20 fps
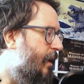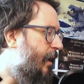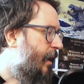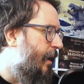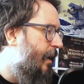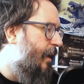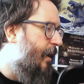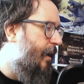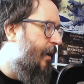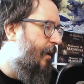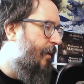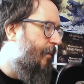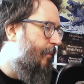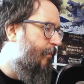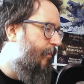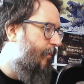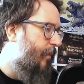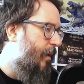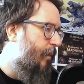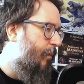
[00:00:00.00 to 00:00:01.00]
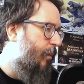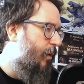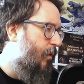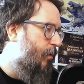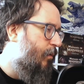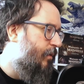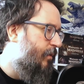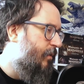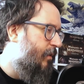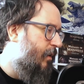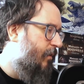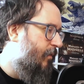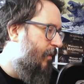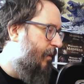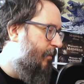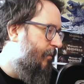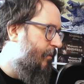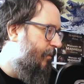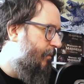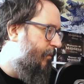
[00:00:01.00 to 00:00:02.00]
and we all just kind of
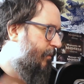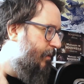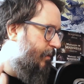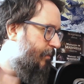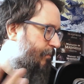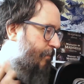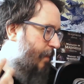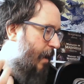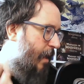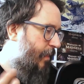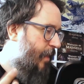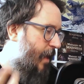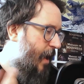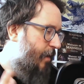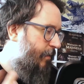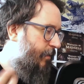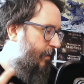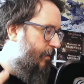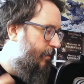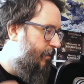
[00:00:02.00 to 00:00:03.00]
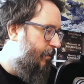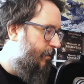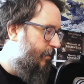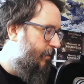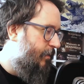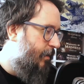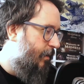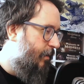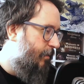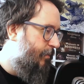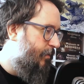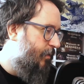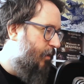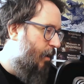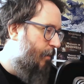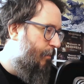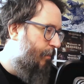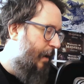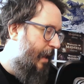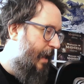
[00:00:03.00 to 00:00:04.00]
like just met there and kind of
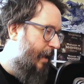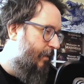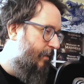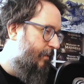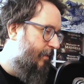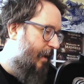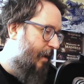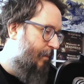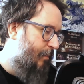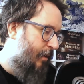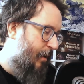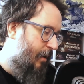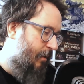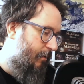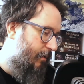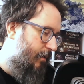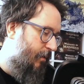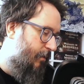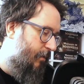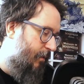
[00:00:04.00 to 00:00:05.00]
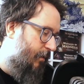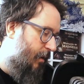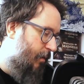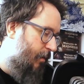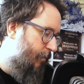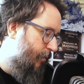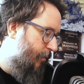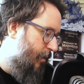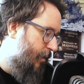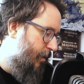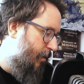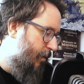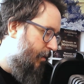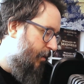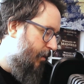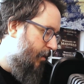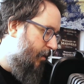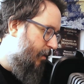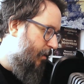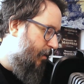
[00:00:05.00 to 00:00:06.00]
started playing this game together, and it just kind of
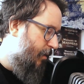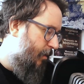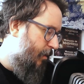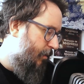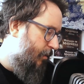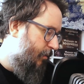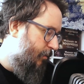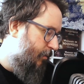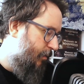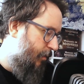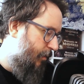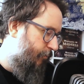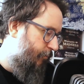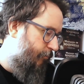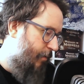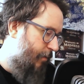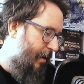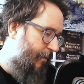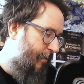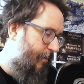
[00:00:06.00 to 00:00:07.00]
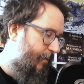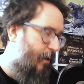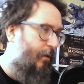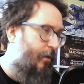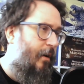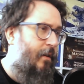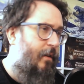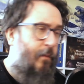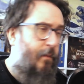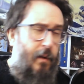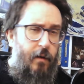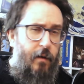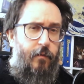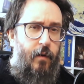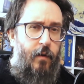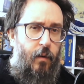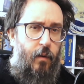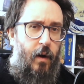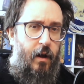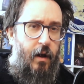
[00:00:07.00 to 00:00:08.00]
really fell together. It went on
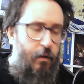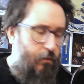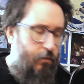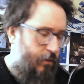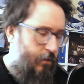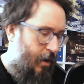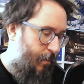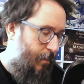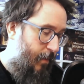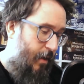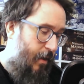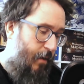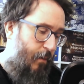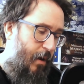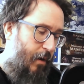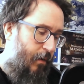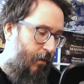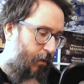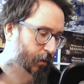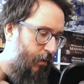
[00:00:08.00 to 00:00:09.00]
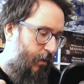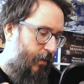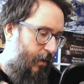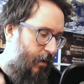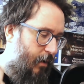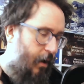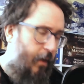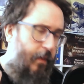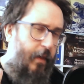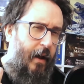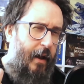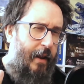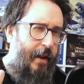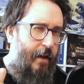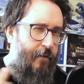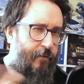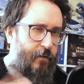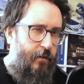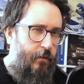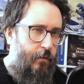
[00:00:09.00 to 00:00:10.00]
for quite a long time. It went on longer than I think I
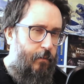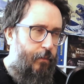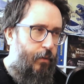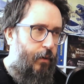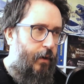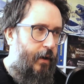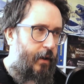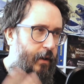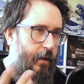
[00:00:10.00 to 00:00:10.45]
left at some point,